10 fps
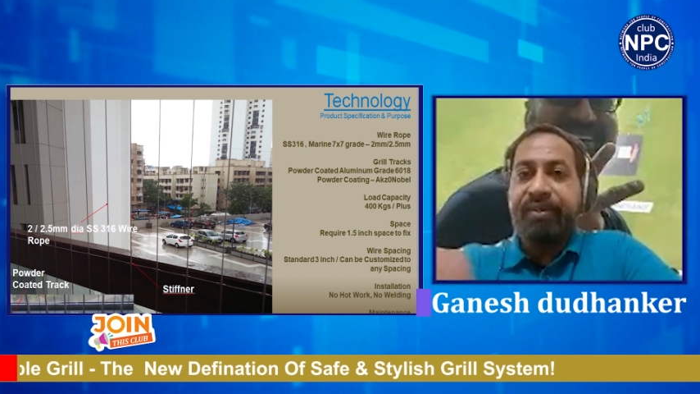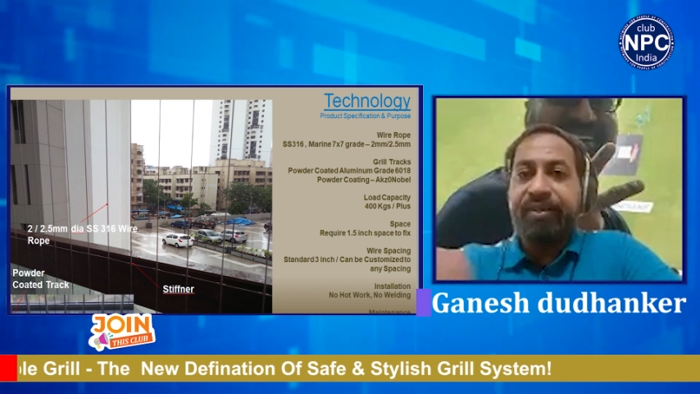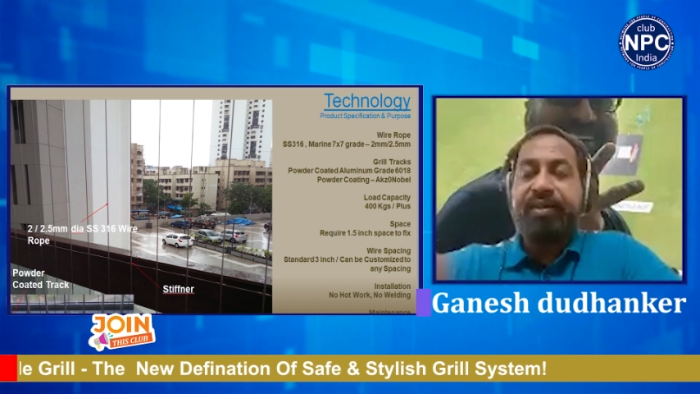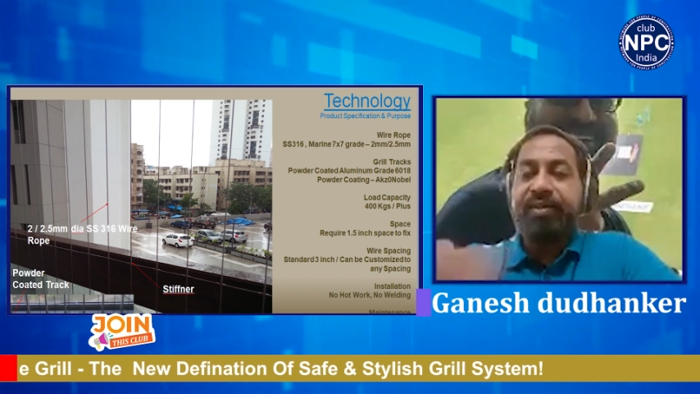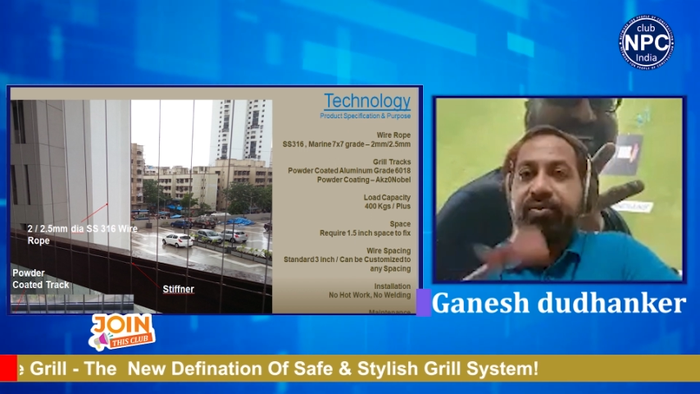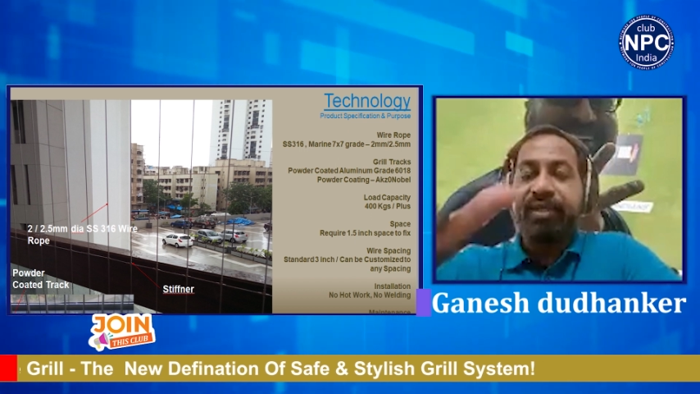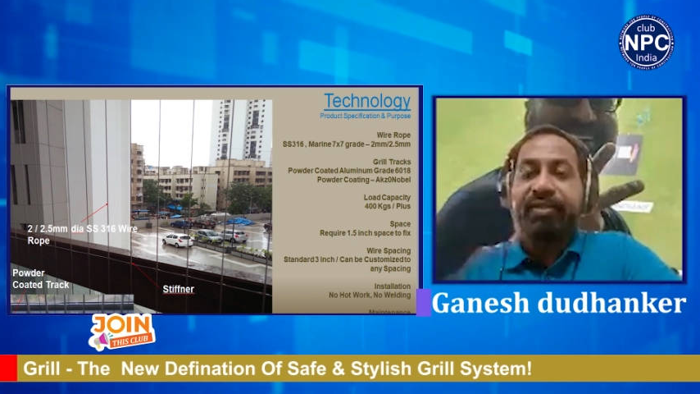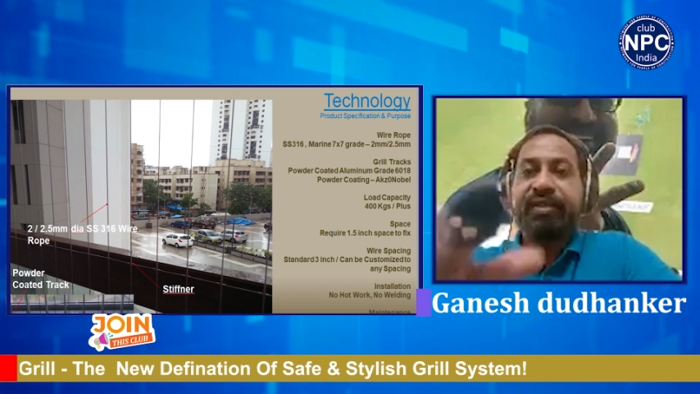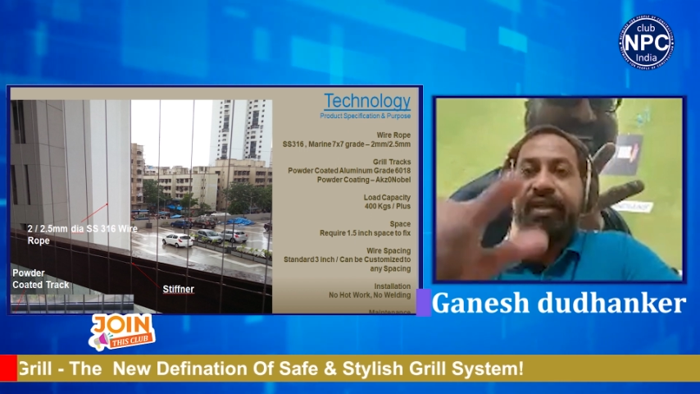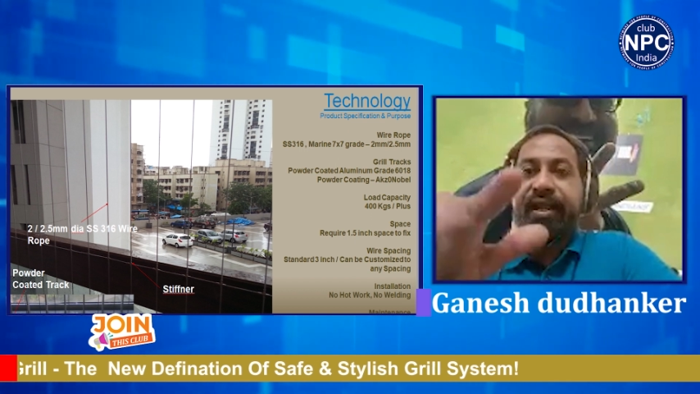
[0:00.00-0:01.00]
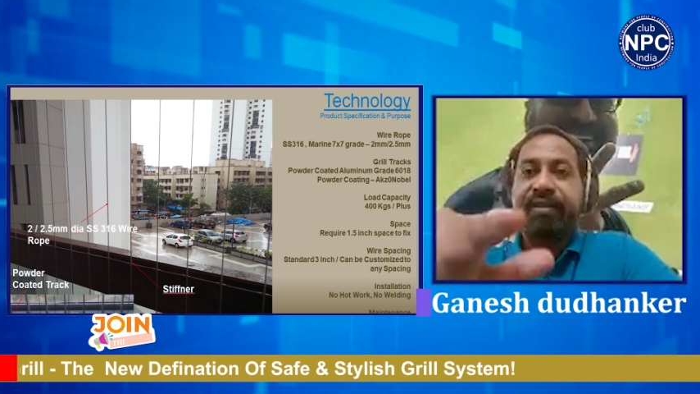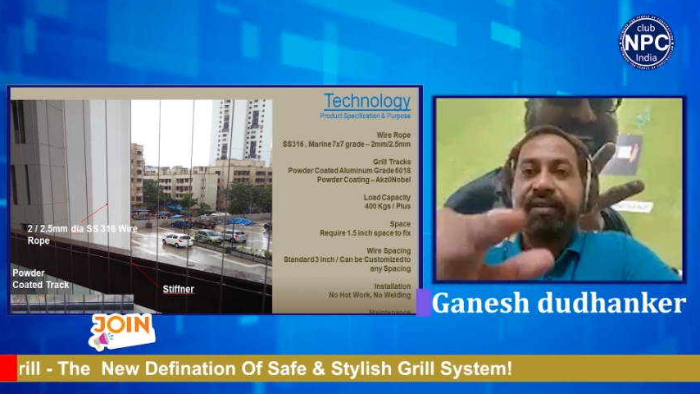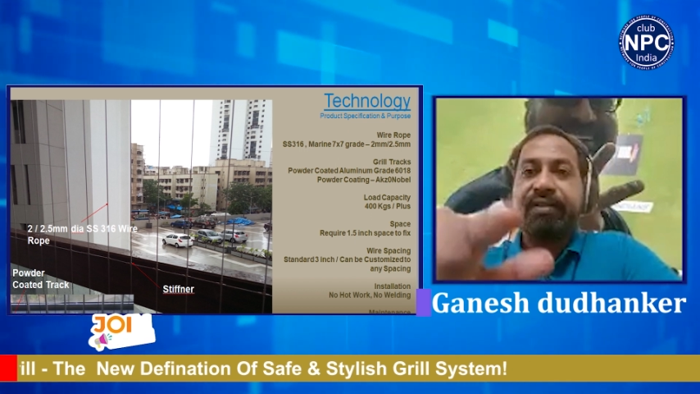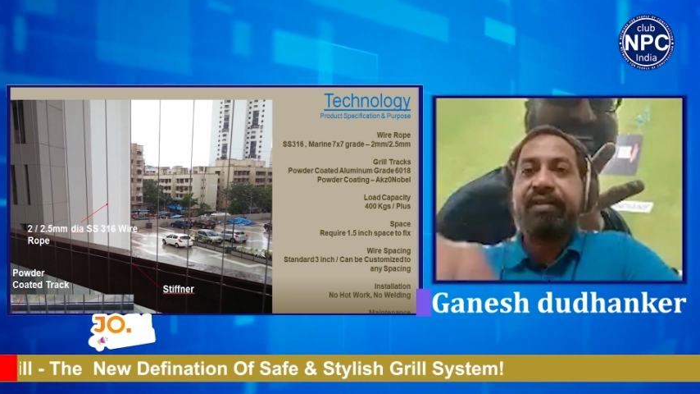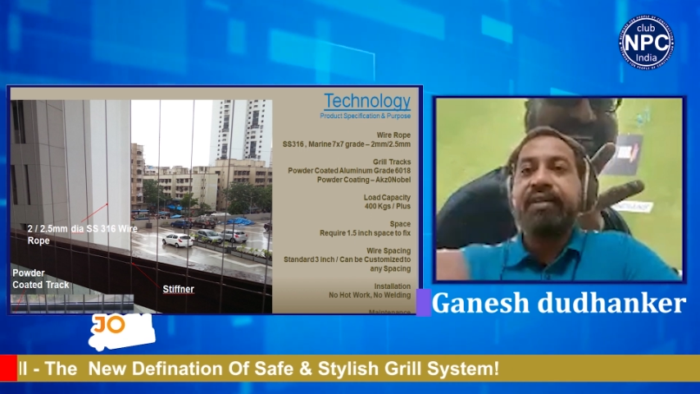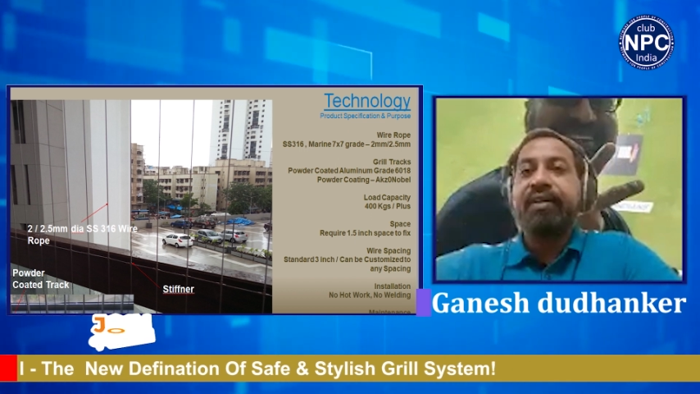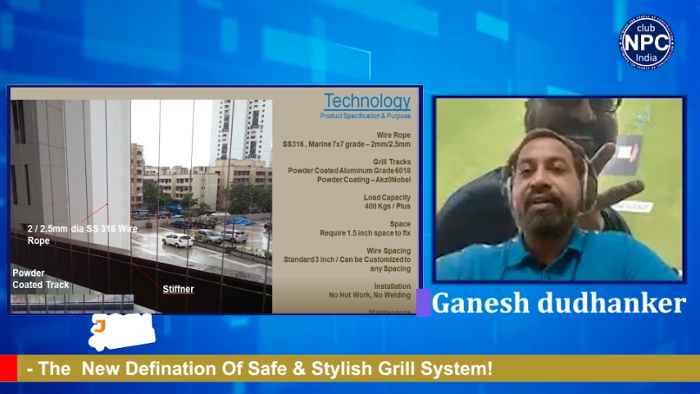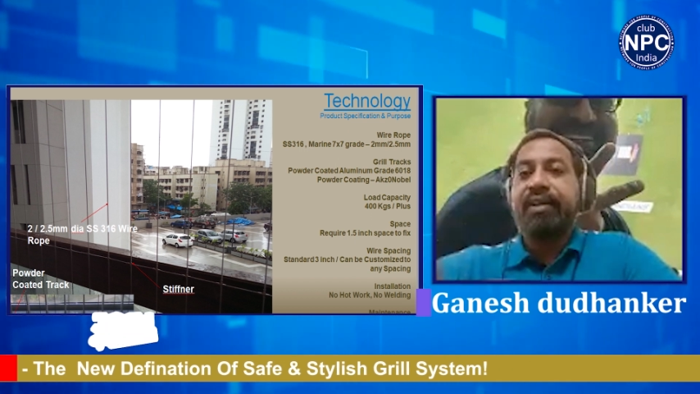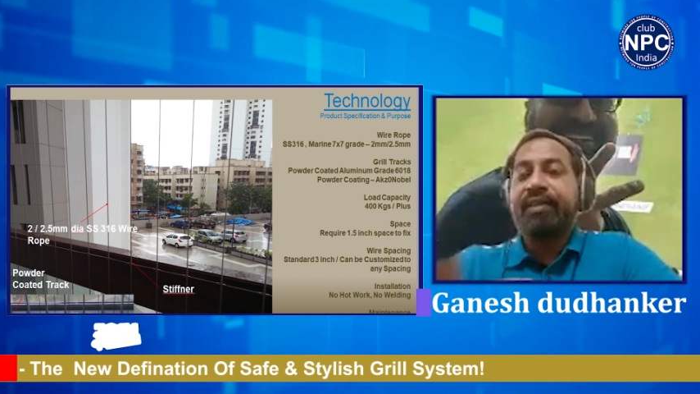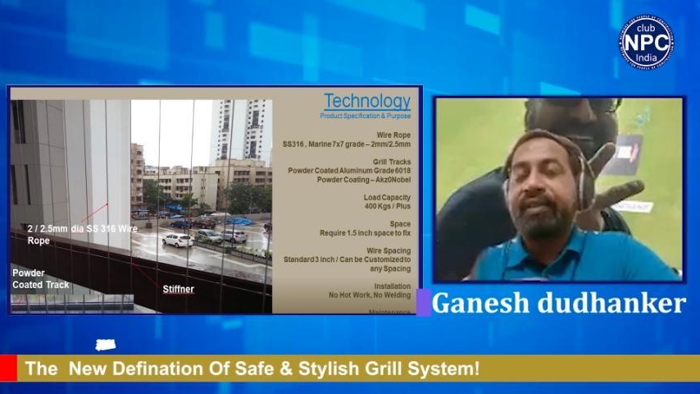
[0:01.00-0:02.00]
are run through their tracks,
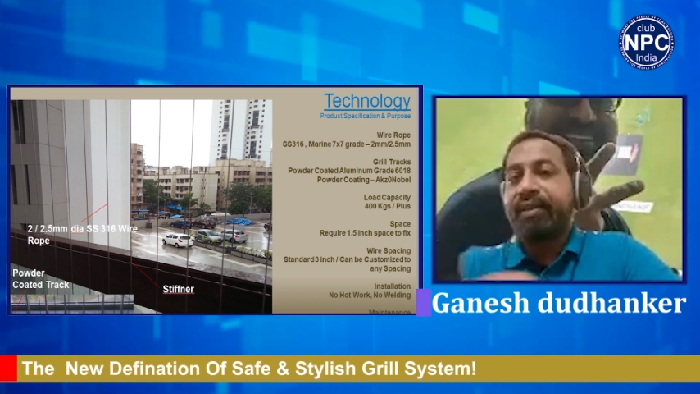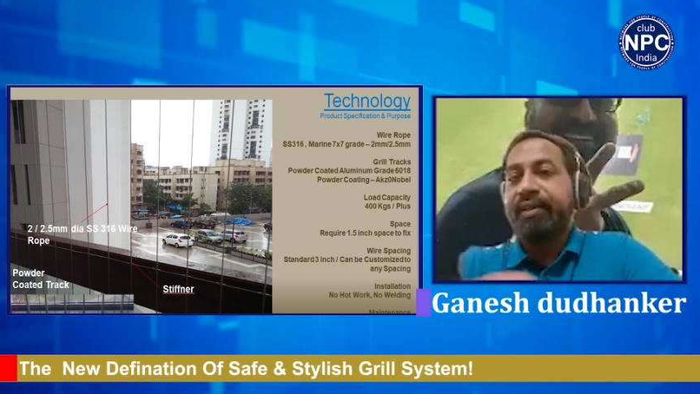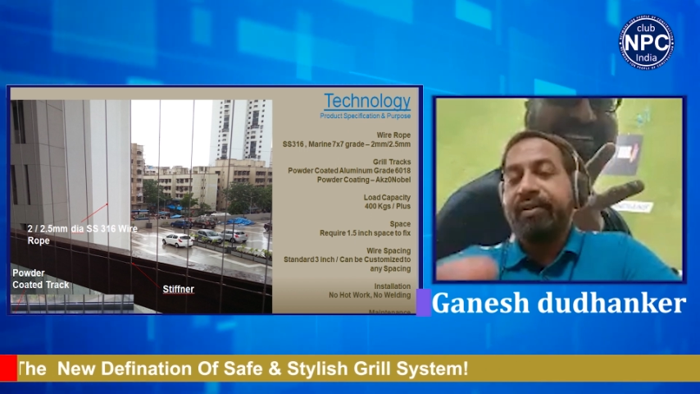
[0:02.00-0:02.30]
and then